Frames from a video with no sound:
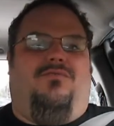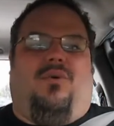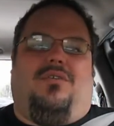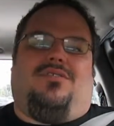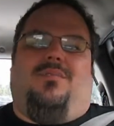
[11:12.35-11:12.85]

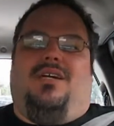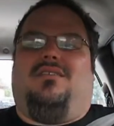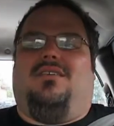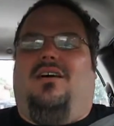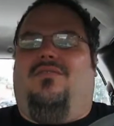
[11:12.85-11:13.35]
force
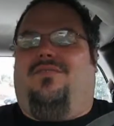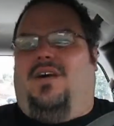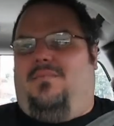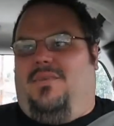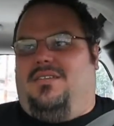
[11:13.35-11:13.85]
myself,
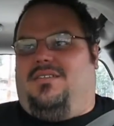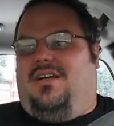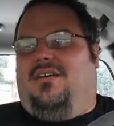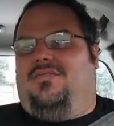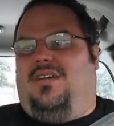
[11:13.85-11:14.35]
fight
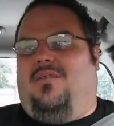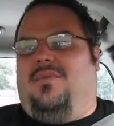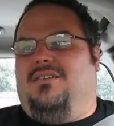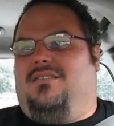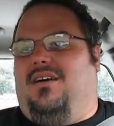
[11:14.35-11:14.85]
myself, tell
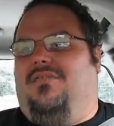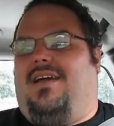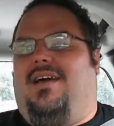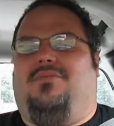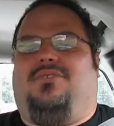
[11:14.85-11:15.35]
myself
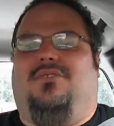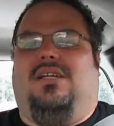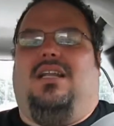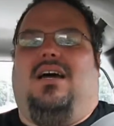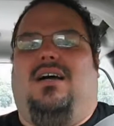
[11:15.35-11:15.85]

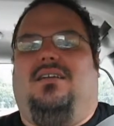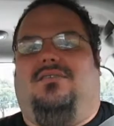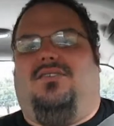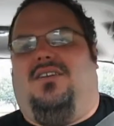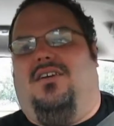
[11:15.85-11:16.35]
absolutely not,
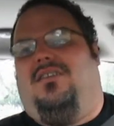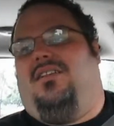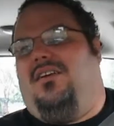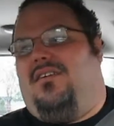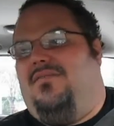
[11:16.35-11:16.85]
and steer
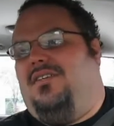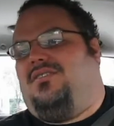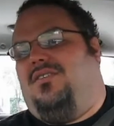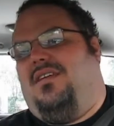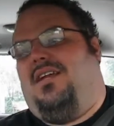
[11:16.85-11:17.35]
clear of it
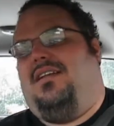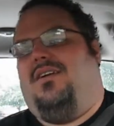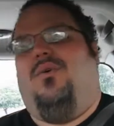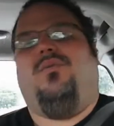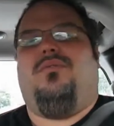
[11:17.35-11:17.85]
so that I don't